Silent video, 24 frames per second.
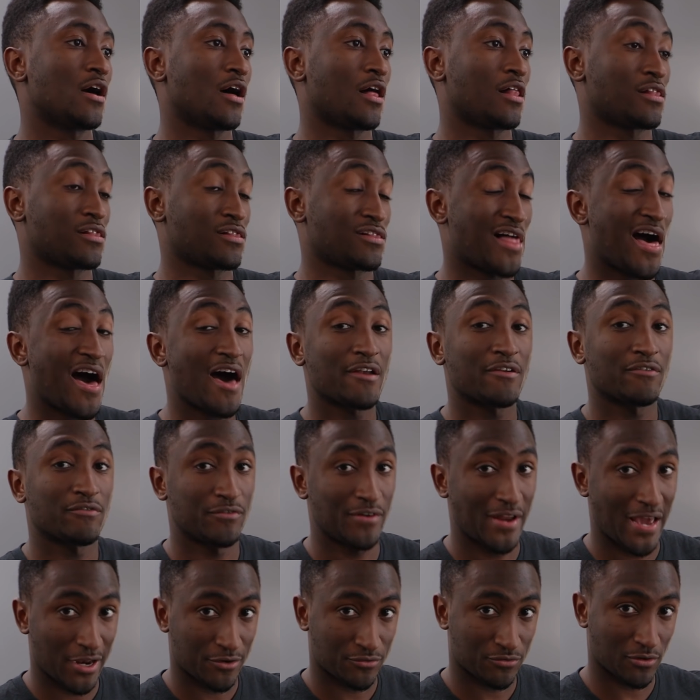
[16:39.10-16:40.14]
a lot of
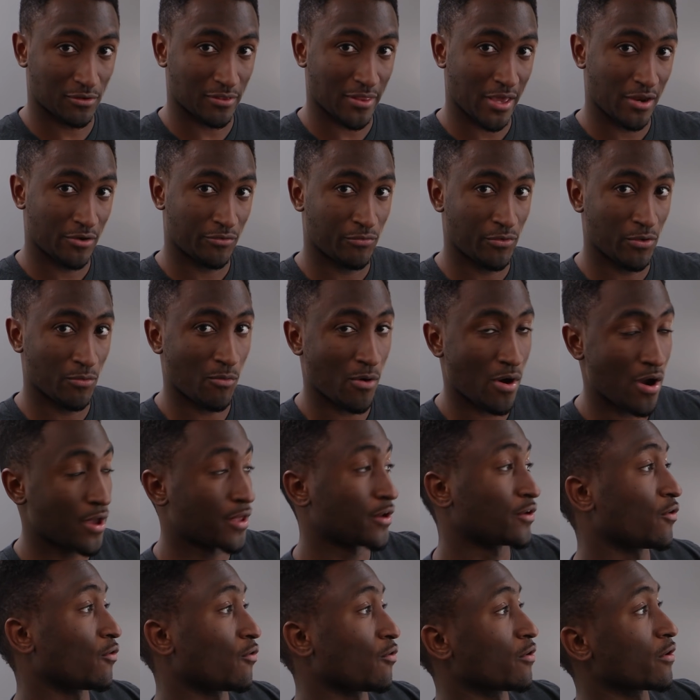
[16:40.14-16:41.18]
natural light if we
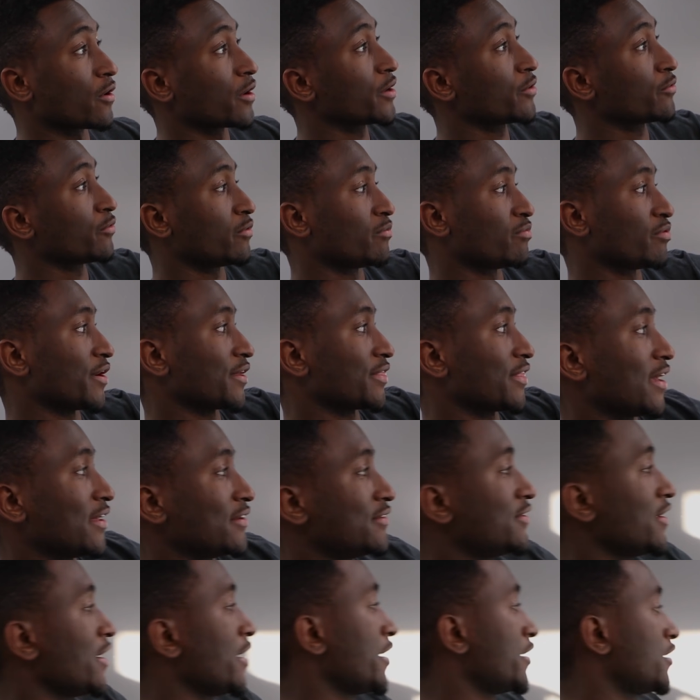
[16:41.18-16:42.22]
want, or we'll bring
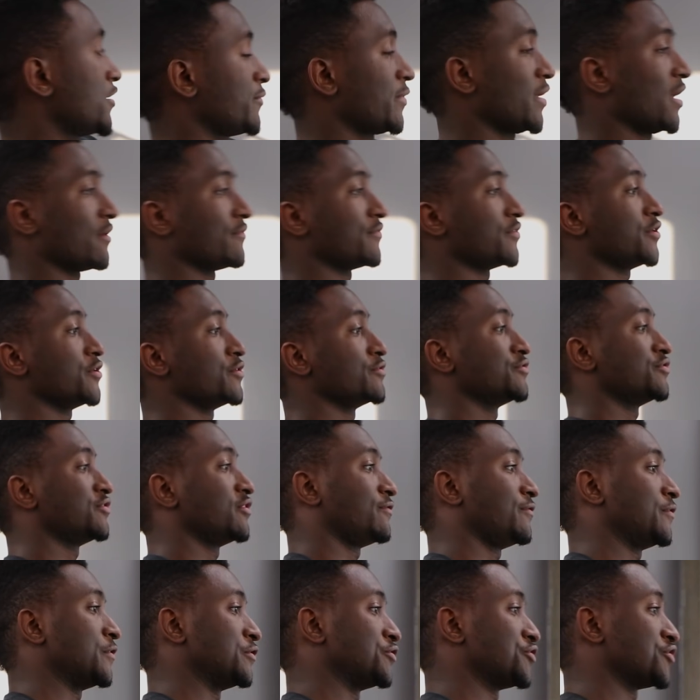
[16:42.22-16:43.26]
that down and we have huge
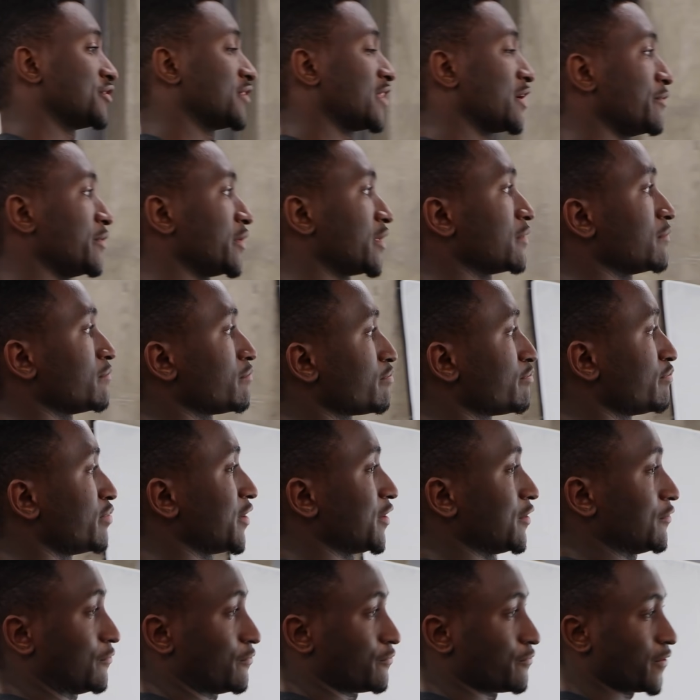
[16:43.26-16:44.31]
diffusion that we can
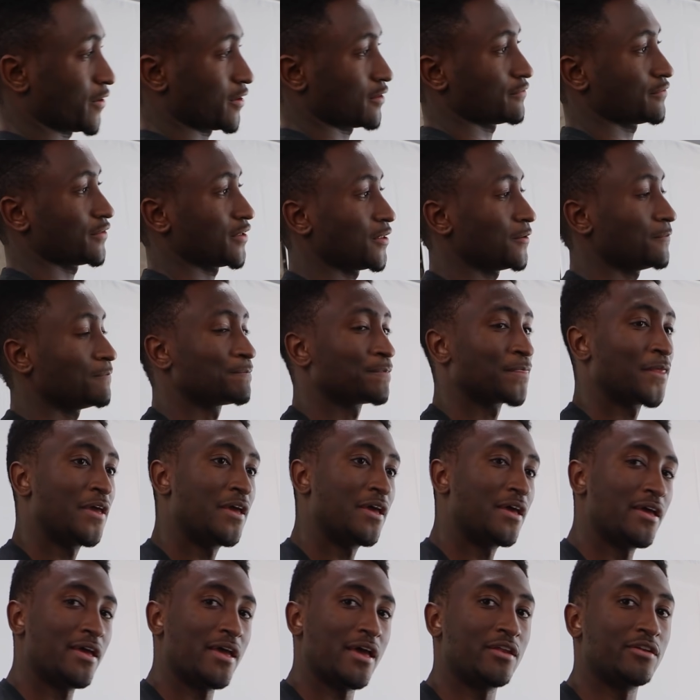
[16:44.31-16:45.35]
put in front of it
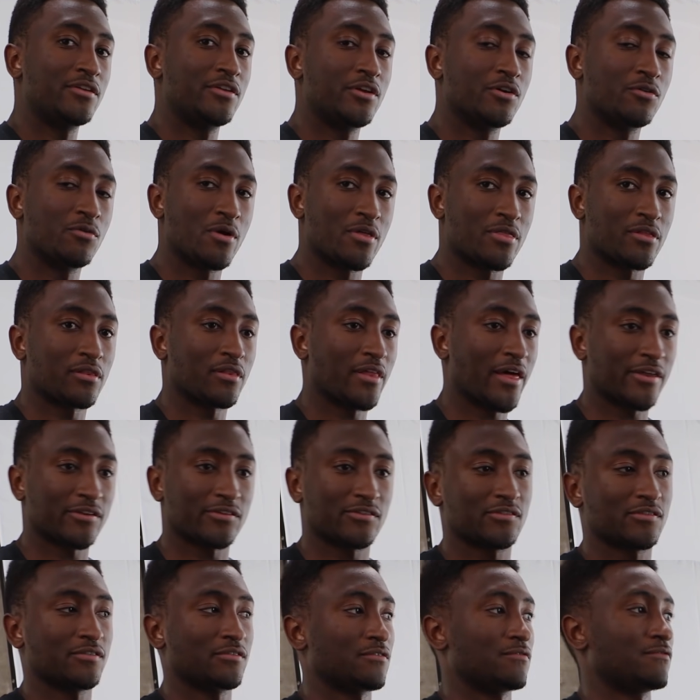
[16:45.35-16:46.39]
and deal with
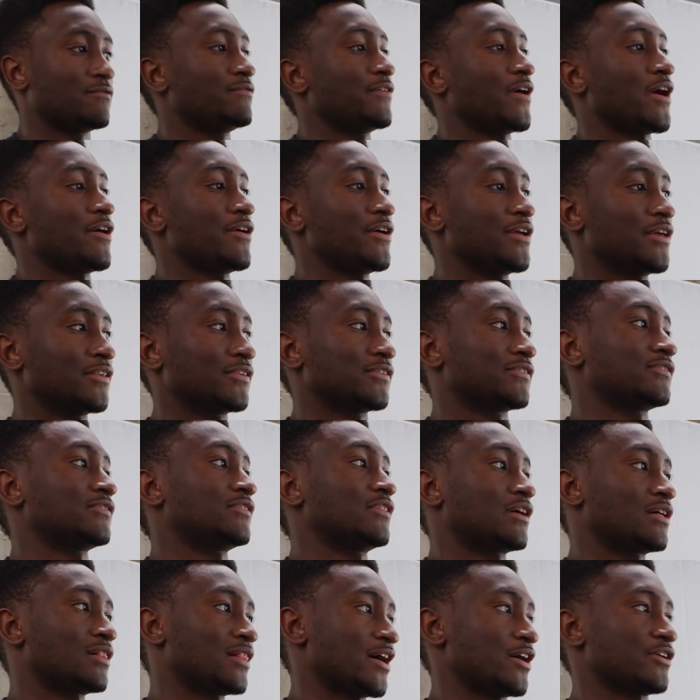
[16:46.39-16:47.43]
less variance,
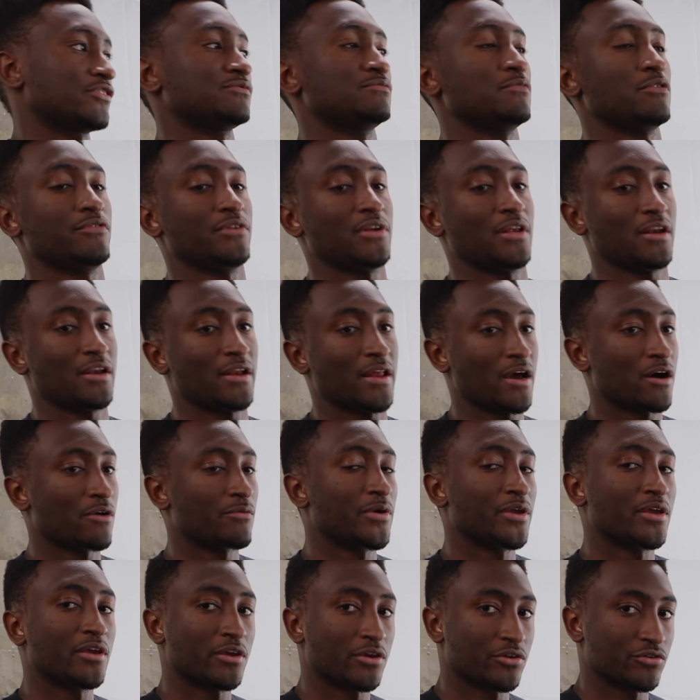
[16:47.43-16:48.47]
the clouds moving in and out.
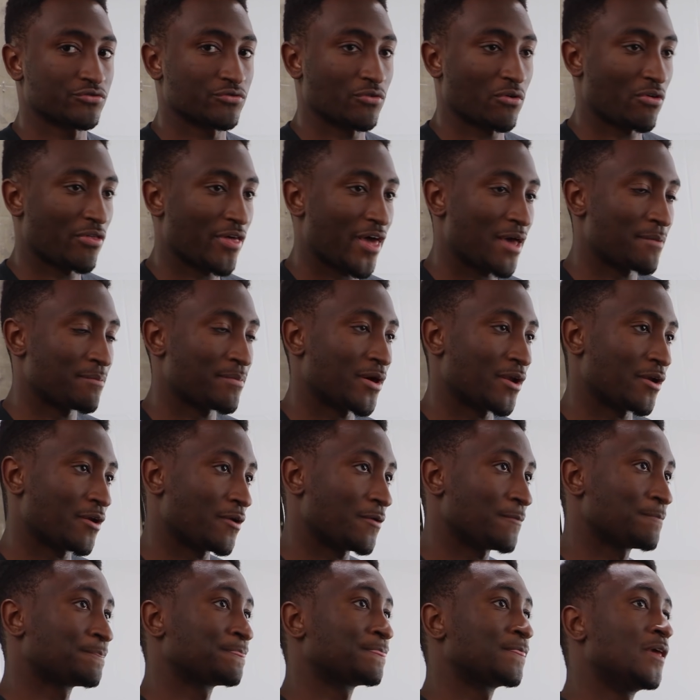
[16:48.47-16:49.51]
We can control that
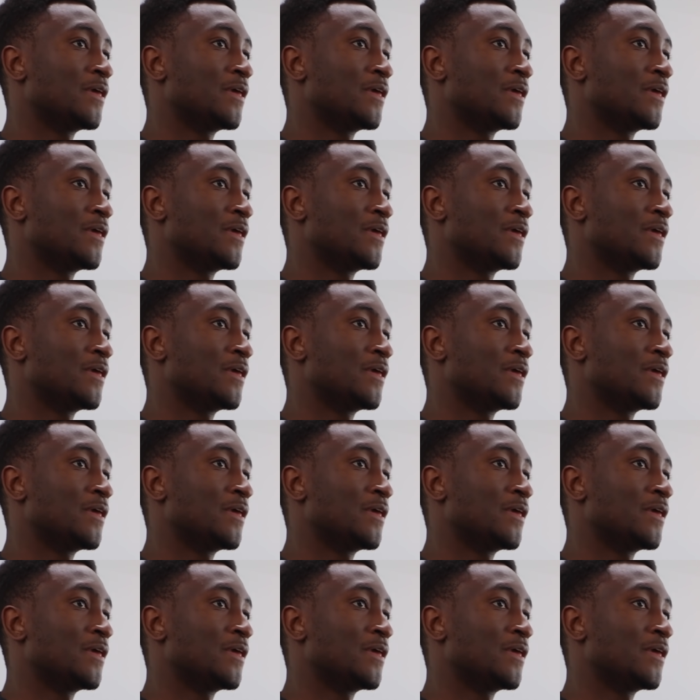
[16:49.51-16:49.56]
better.